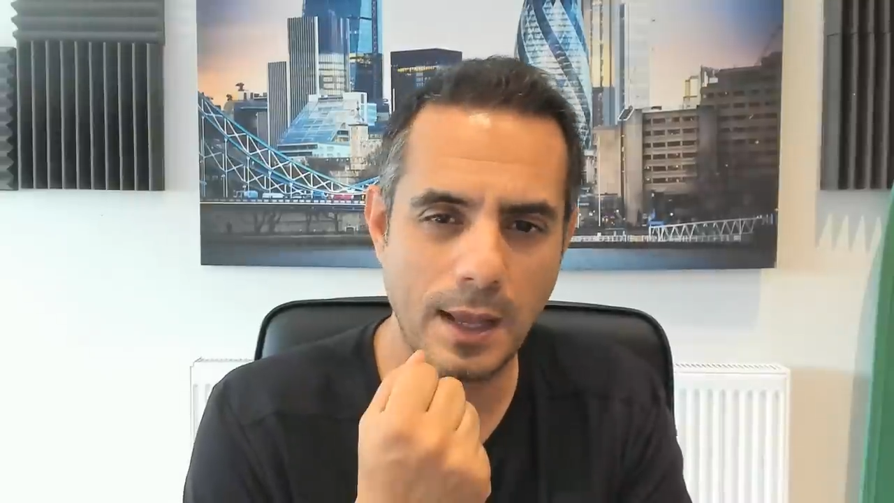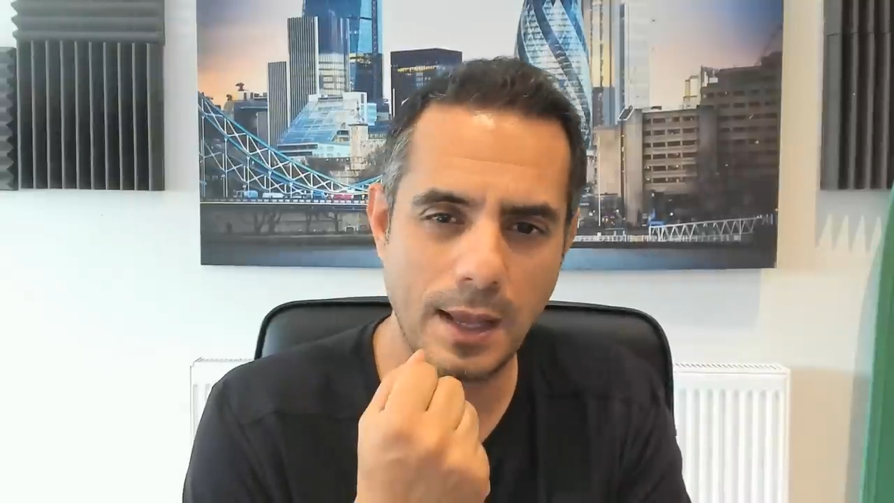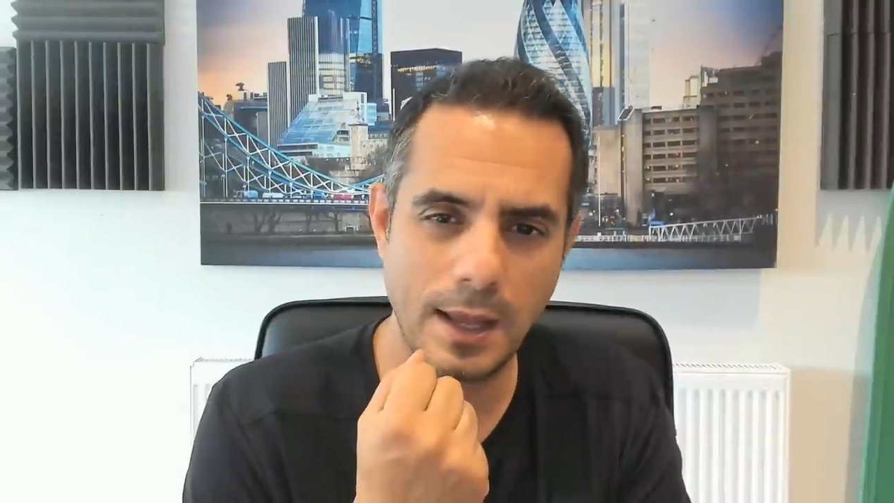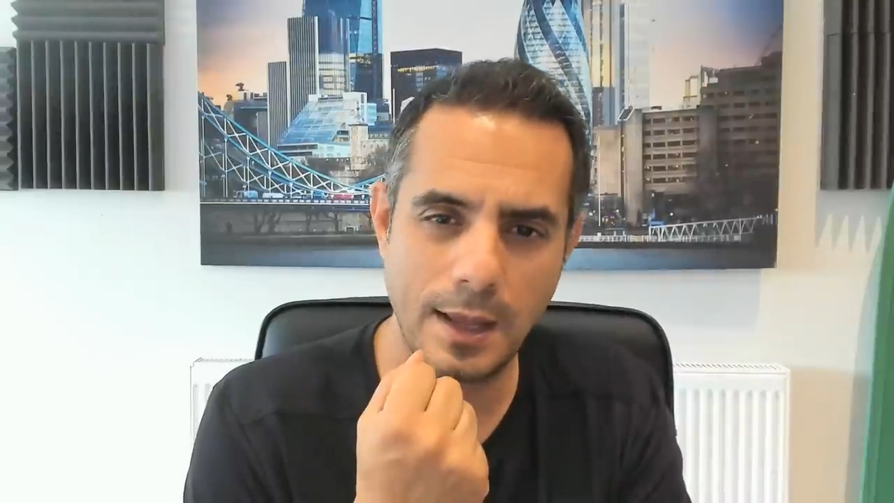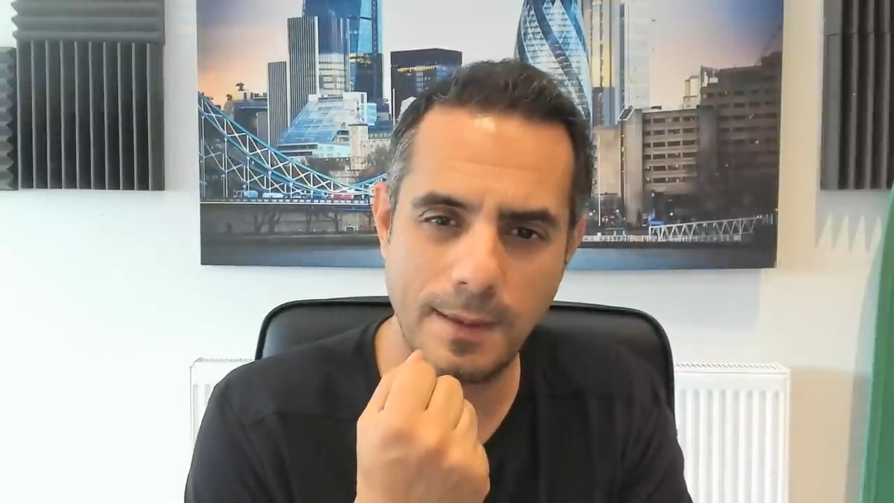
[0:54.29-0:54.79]

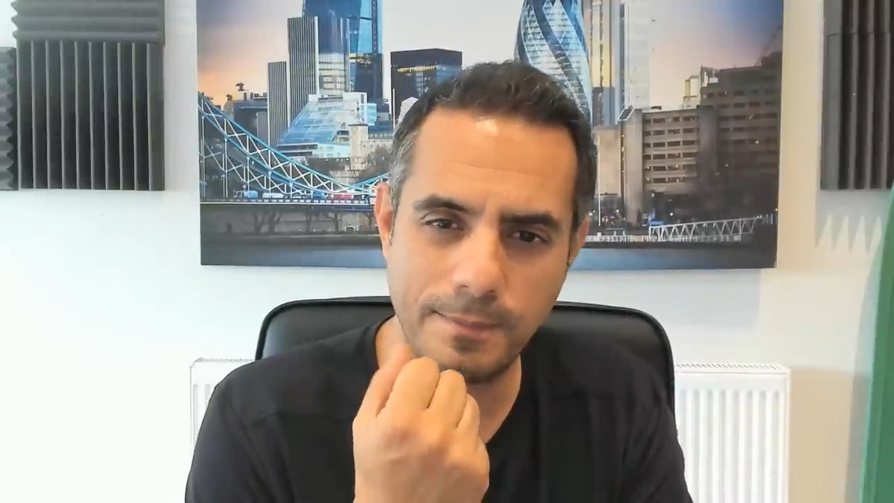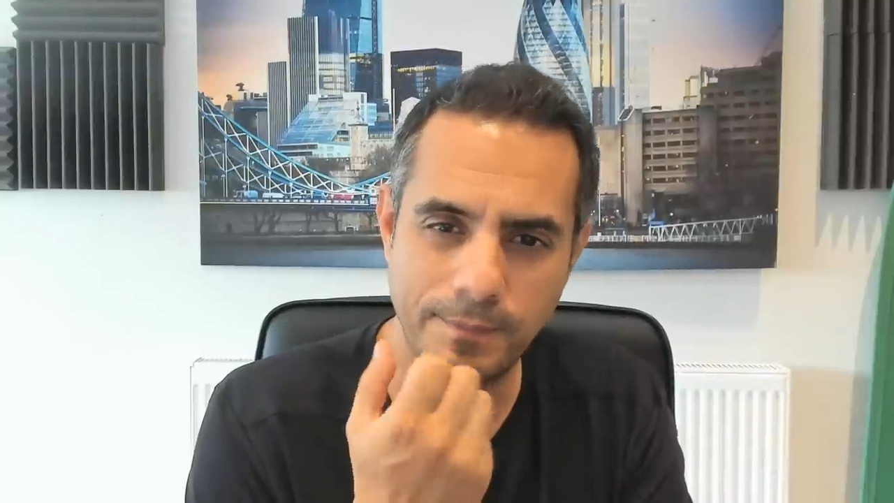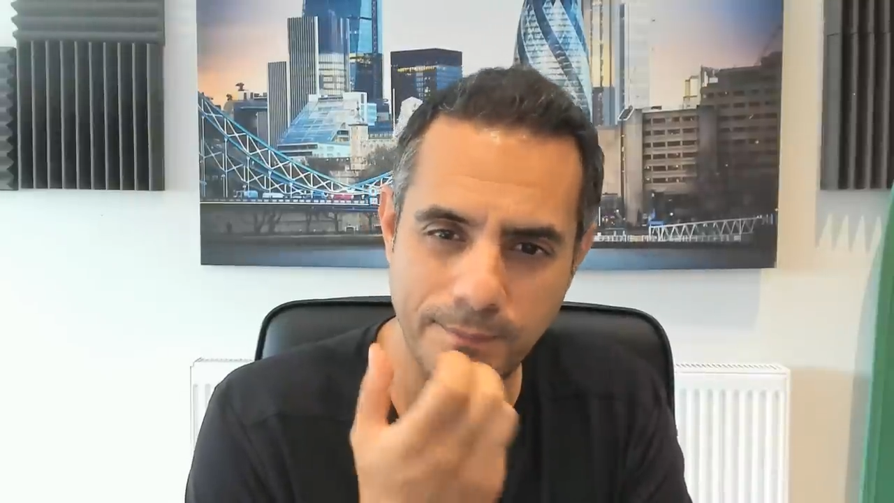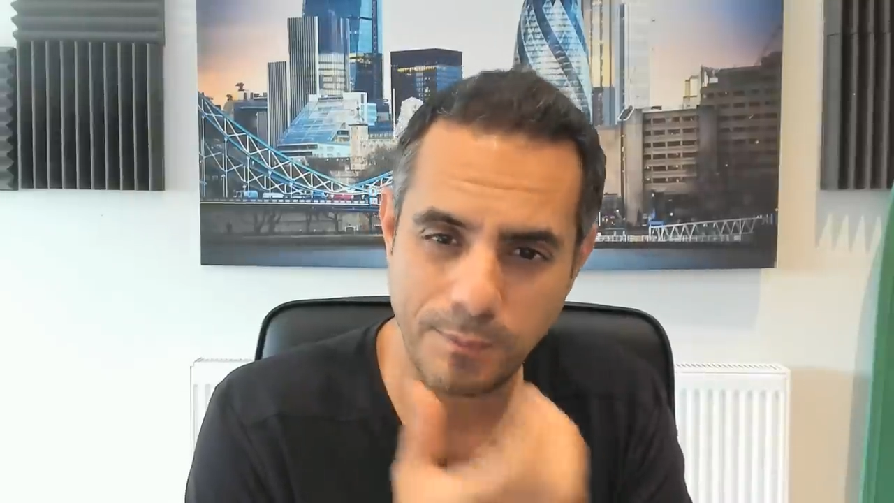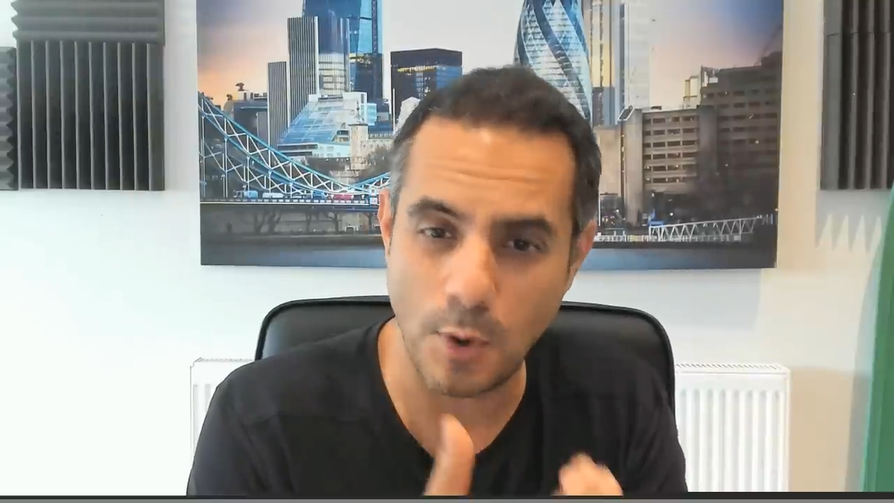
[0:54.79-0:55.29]

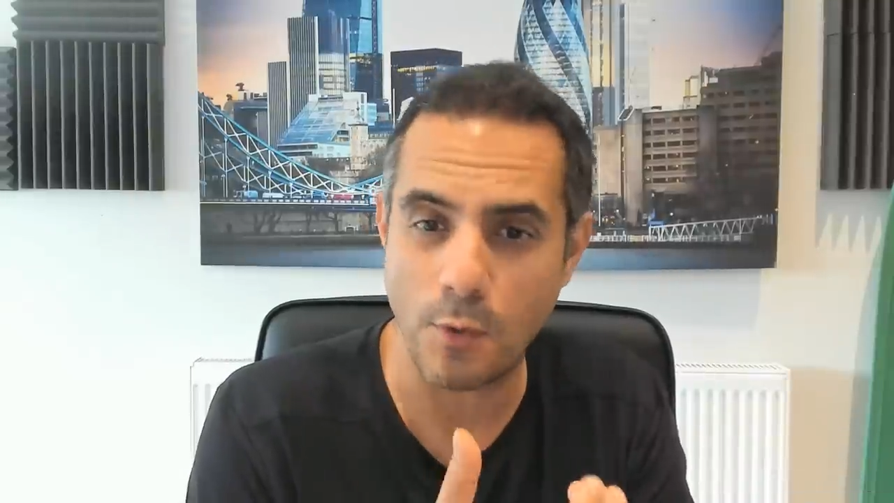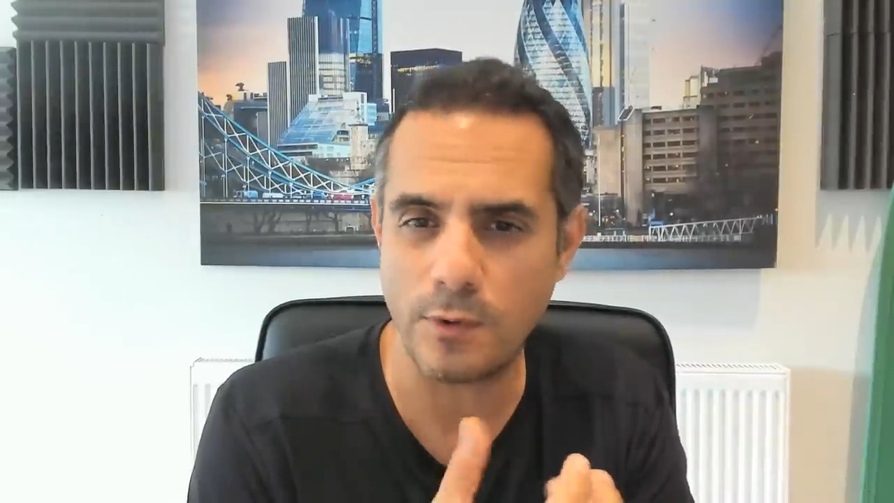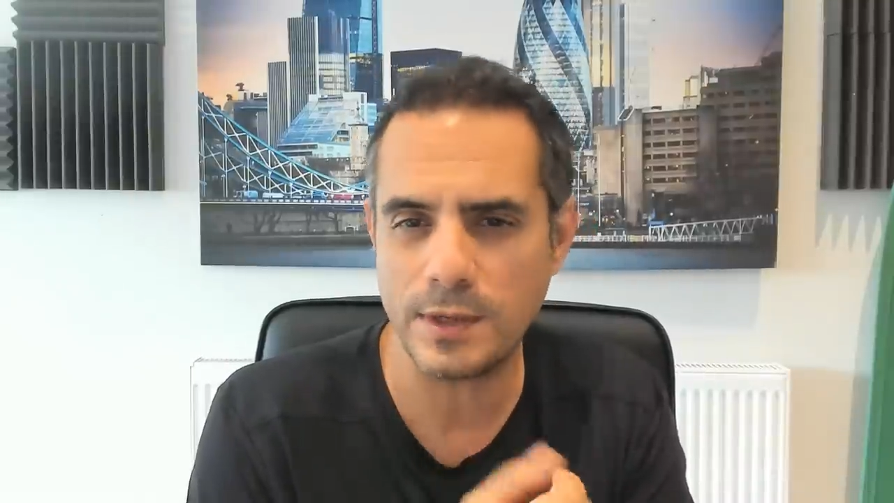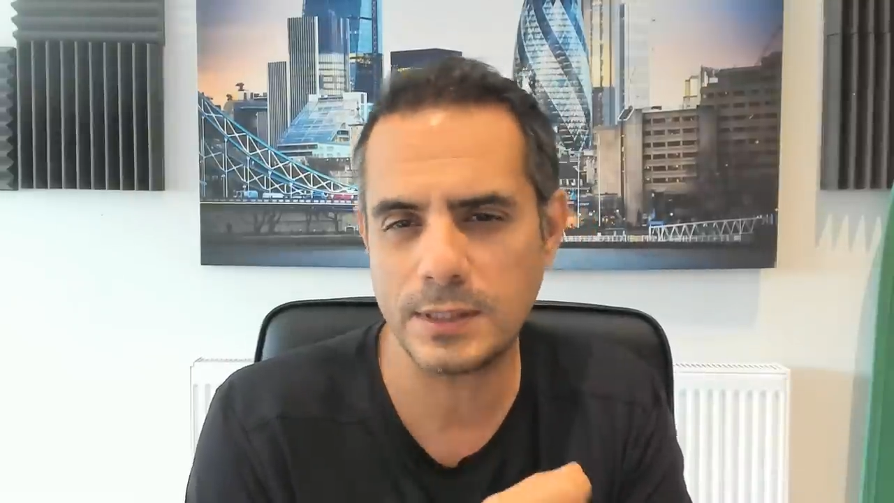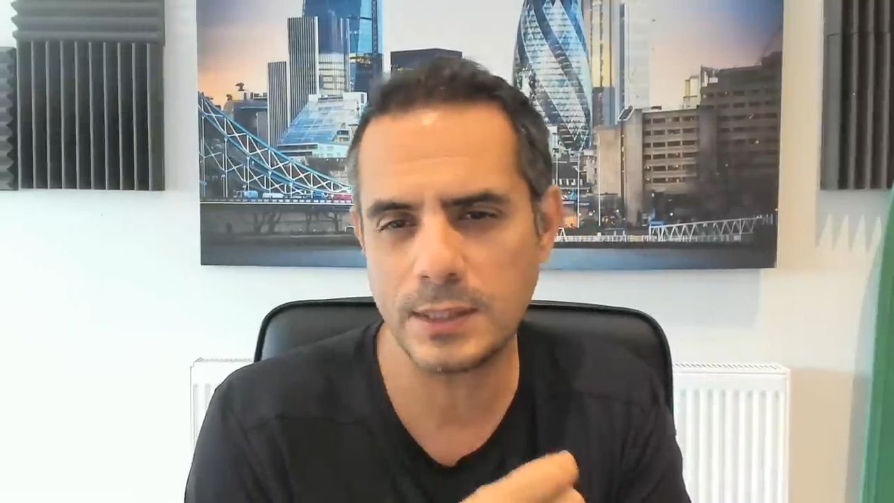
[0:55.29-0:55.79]

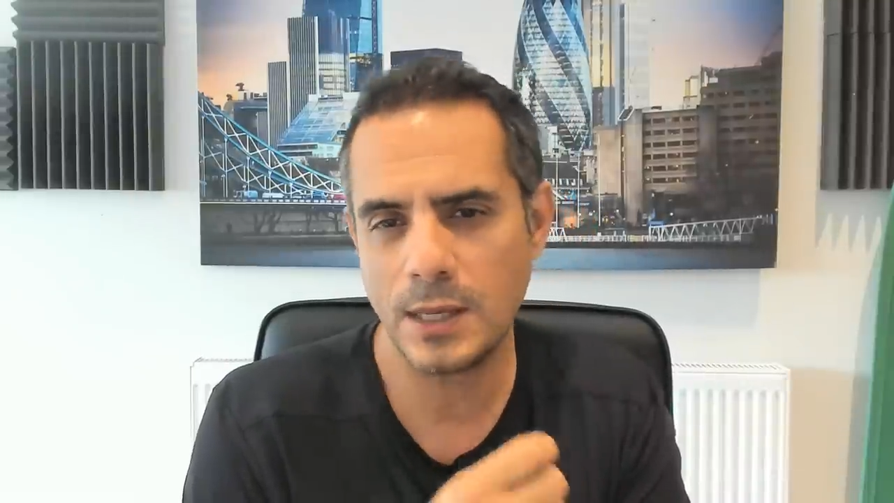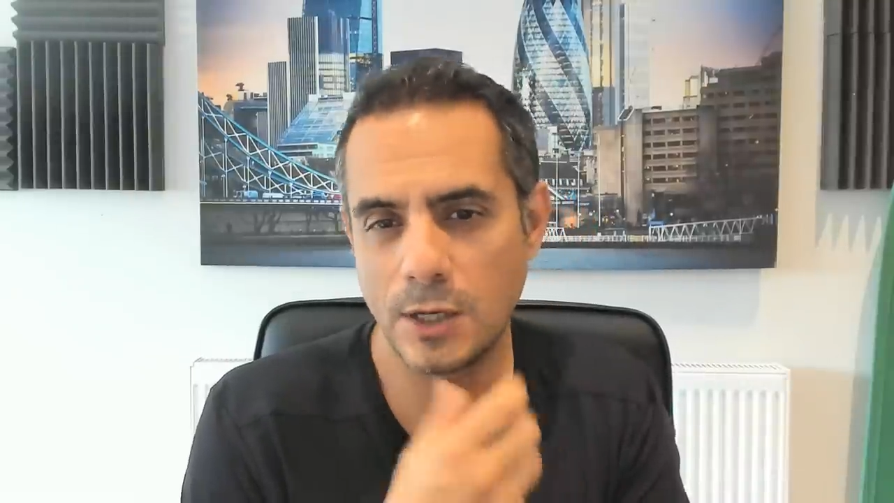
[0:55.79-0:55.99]
borrowers